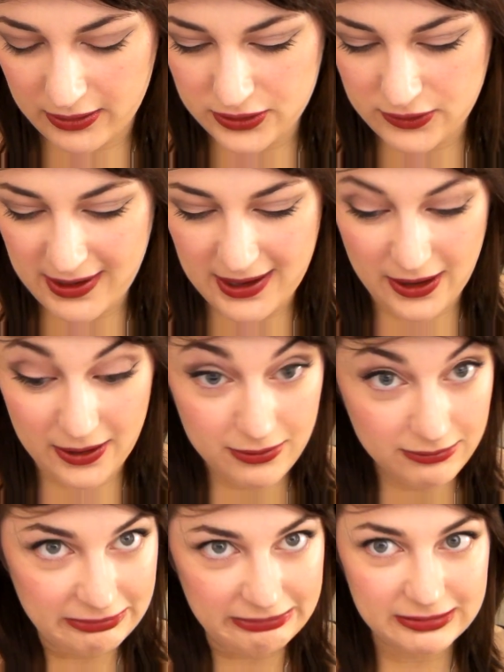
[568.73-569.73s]
trio
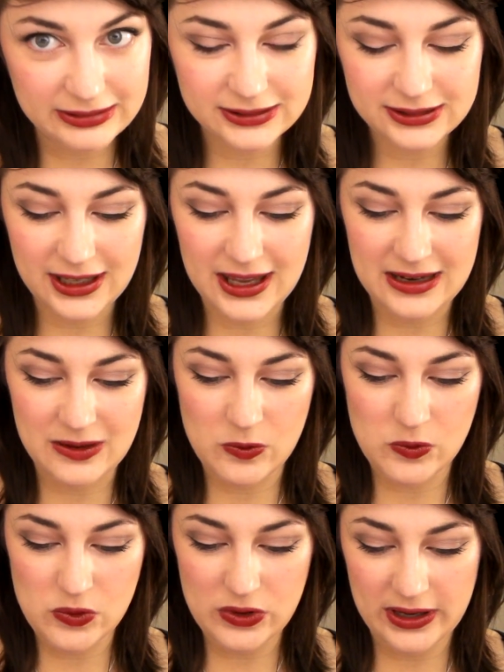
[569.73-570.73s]
in
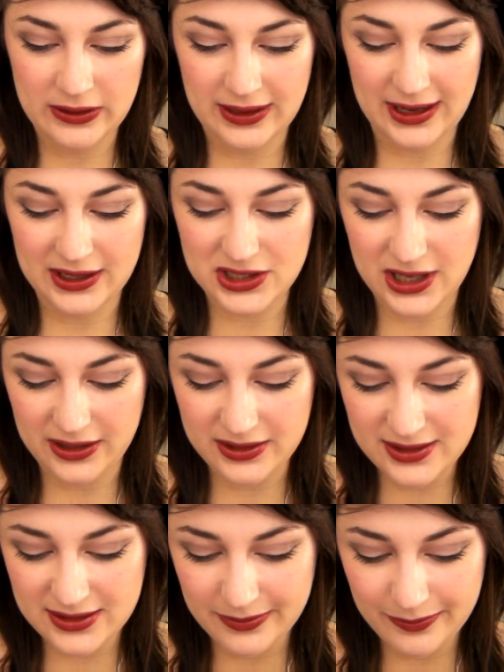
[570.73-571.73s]
Walking on
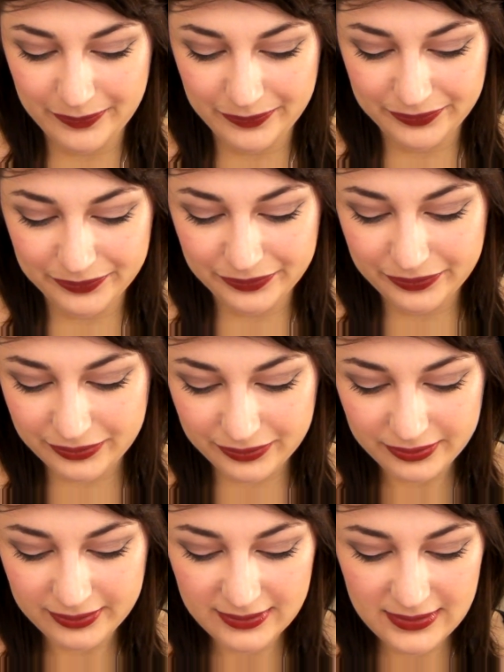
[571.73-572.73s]
Eggshells,
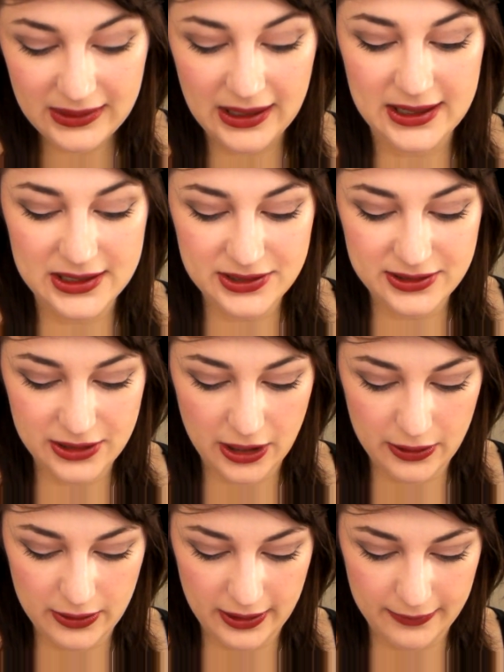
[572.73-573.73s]
and it's
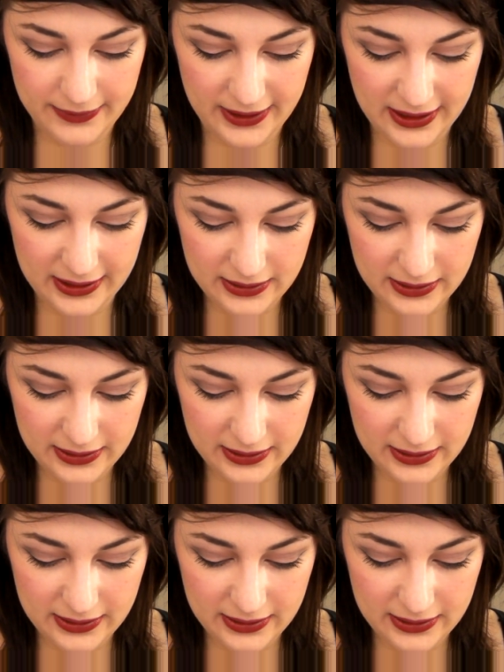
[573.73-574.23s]
so lovely.